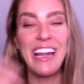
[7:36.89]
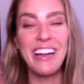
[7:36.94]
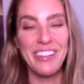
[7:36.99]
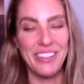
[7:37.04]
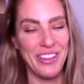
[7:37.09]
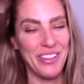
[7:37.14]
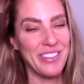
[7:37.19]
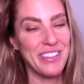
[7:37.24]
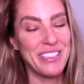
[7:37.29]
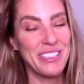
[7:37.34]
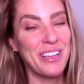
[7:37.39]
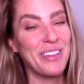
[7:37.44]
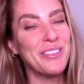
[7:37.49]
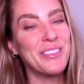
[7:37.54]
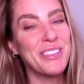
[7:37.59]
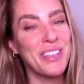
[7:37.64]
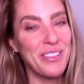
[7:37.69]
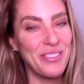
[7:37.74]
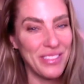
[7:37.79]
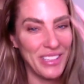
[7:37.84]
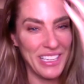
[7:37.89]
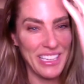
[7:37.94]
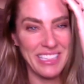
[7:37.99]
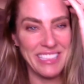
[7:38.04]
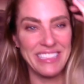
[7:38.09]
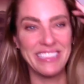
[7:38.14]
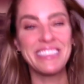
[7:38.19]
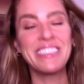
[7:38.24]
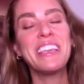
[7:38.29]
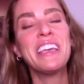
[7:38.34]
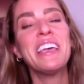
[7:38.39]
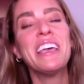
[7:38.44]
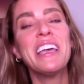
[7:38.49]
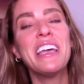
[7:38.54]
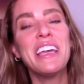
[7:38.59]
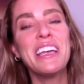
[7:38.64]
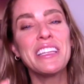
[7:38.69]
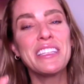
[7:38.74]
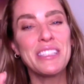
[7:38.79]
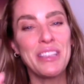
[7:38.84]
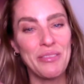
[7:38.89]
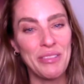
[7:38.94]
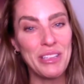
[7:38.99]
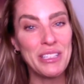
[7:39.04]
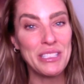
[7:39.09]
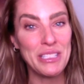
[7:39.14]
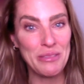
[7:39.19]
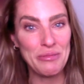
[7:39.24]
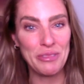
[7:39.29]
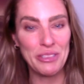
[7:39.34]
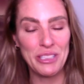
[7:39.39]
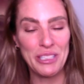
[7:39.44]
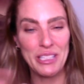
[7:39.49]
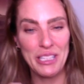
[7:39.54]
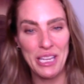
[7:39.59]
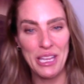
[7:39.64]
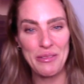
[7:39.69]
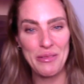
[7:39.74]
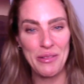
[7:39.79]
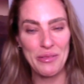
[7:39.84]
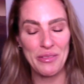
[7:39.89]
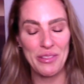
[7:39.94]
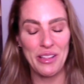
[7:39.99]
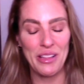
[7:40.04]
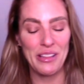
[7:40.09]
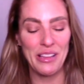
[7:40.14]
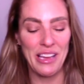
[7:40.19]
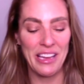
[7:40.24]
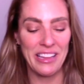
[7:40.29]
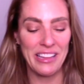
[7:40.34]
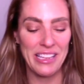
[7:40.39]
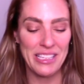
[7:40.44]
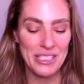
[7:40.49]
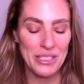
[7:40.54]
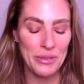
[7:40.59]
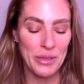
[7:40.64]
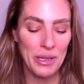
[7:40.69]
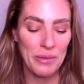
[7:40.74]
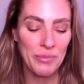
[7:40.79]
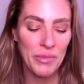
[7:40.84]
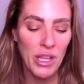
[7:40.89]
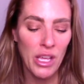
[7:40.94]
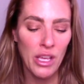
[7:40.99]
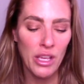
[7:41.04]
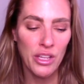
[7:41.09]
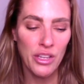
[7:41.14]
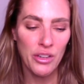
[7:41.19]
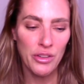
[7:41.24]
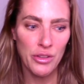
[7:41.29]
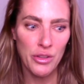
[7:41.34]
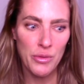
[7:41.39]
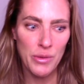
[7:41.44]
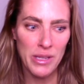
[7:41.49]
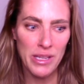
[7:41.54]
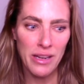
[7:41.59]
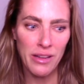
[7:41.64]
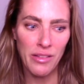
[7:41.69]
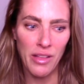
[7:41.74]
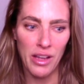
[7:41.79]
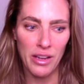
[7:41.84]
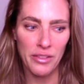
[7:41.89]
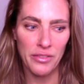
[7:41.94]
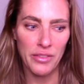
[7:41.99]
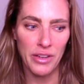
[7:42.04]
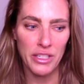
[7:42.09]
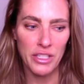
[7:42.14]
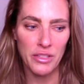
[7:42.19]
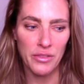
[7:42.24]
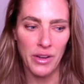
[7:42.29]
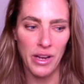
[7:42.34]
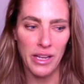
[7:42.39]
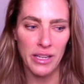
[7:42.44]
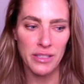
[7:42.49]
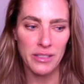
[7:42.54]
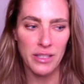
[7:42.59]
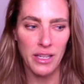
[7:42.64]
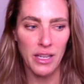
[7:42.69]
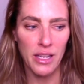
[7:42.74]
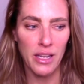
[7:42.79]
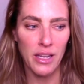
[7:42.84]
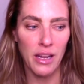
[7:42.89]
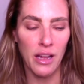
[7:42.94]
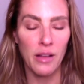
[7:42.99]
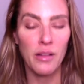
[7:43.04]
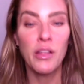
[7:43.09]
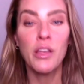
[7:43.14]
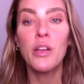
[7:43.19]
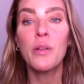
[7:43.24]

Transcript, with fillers: I don't know, this comes up because something similar came up with a client last week. you you eat a lot of french fries. Da, da, da.